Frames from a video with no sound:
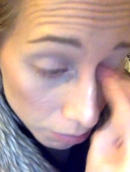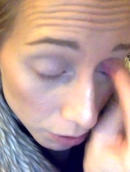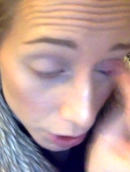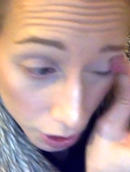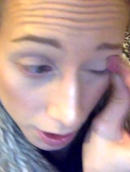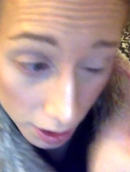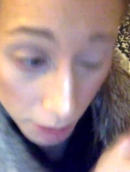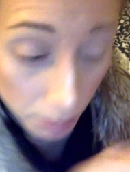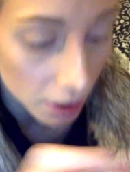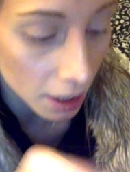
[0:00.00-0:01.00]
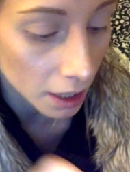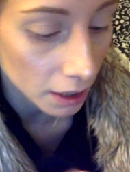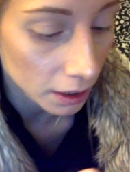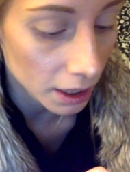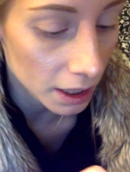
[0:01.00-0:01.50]
brushes, but then
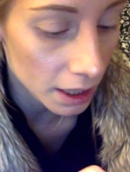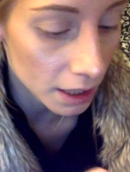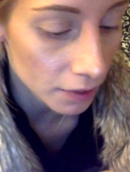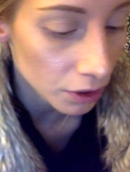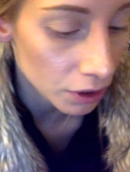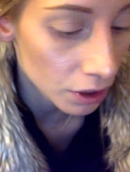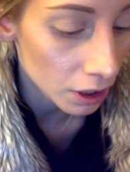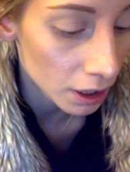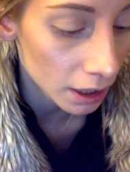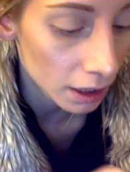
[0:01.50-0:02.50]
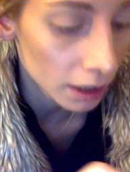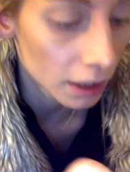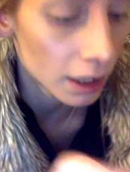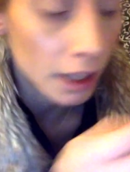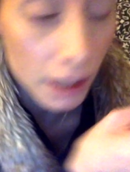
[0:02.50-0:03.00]
like if you're not
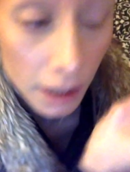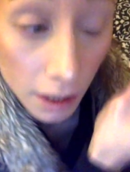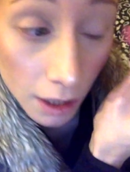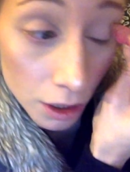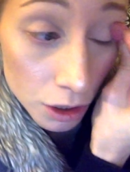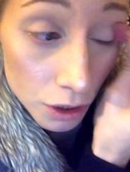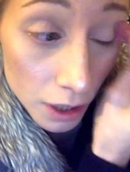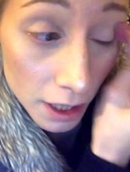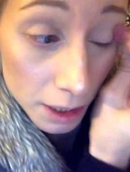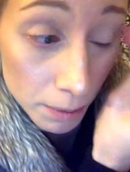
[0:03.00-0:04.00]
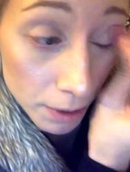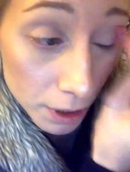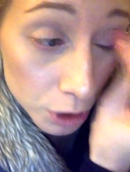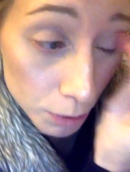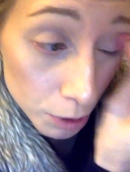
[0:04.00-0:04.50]
like trying to
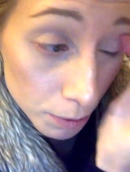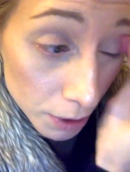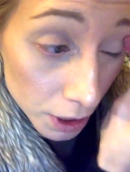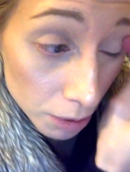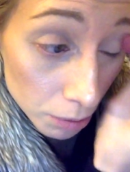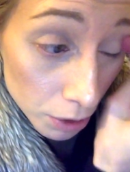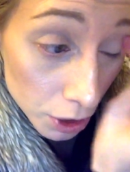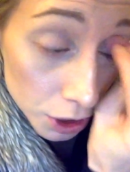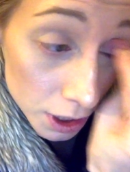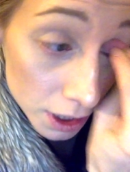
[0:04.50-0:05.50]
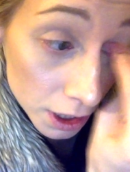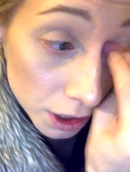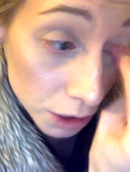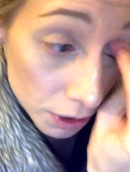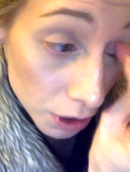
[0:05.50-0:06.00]
spend too much money on brushes, then
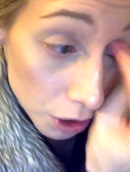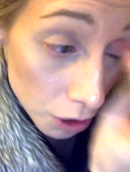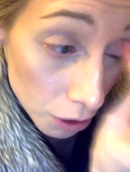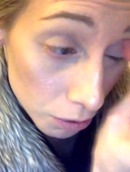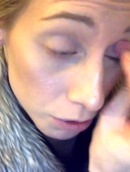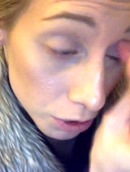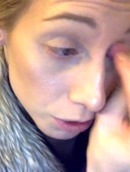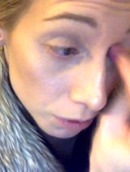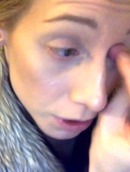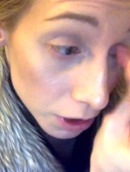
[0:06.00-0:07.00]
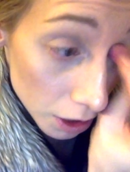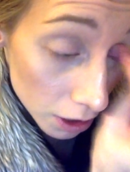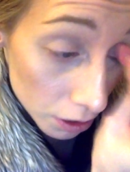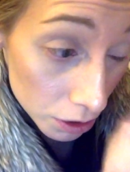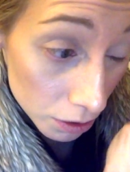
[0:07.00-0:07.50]
you can go to the
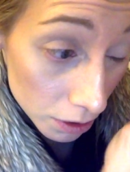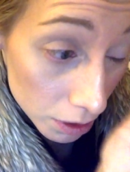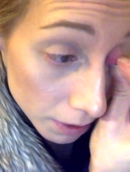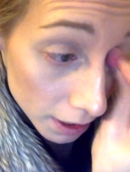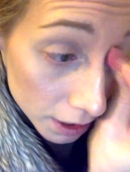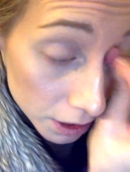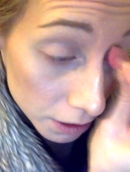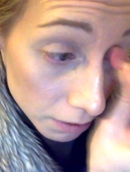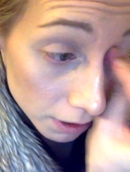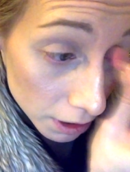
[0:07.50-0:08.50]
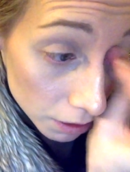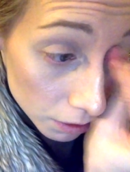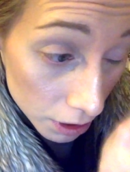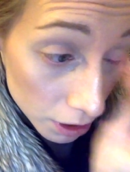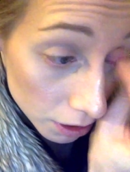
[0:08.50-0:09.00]
dollar store. That's what I do. I go to
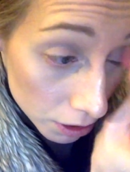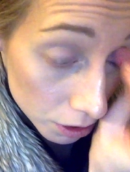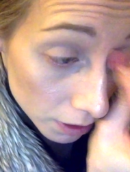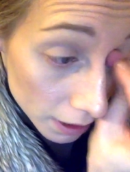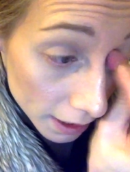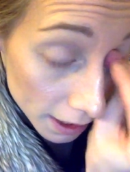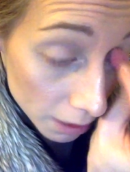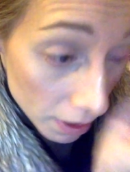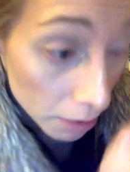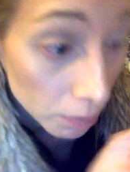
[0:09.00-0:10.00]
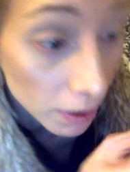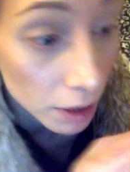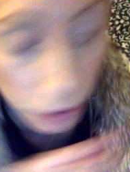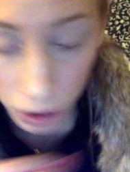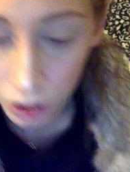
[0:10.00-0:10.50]
the dollar store and I get Wet n
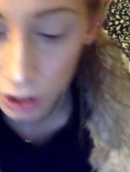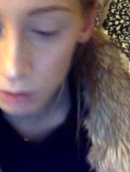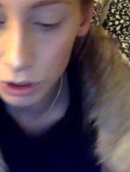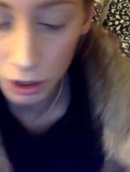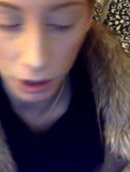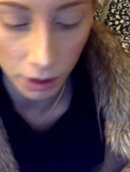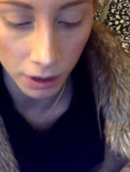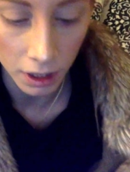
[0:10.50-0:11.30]
Wild brushes, which are